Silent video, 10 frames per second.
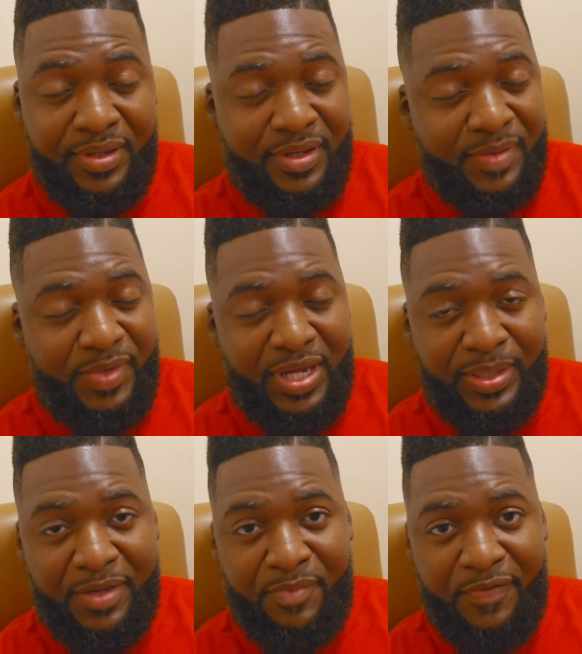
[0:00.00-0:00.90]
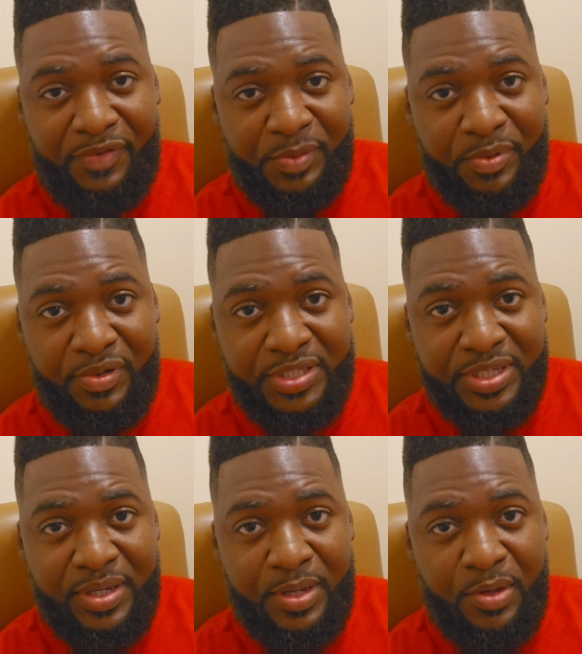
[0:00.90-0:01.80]
I mean, I love my flippers,
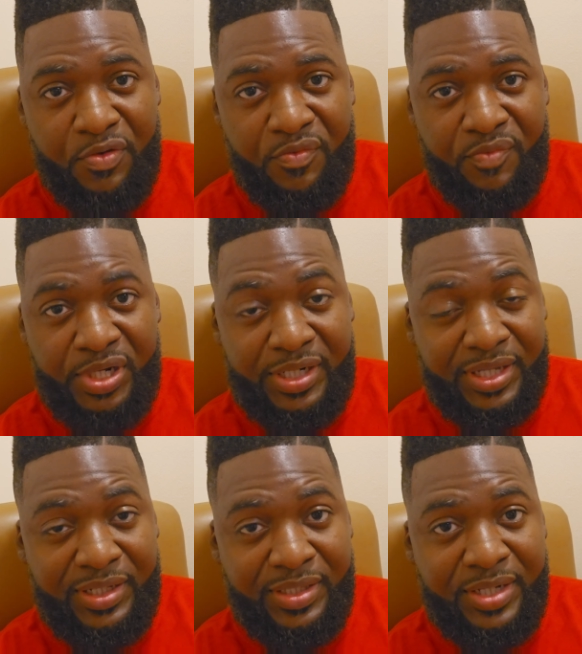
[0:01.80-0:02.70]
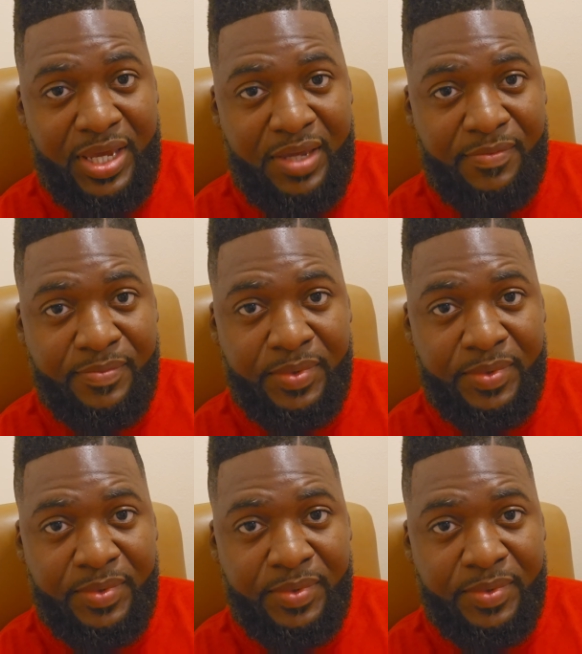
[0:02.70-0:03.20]
but at the end of the day,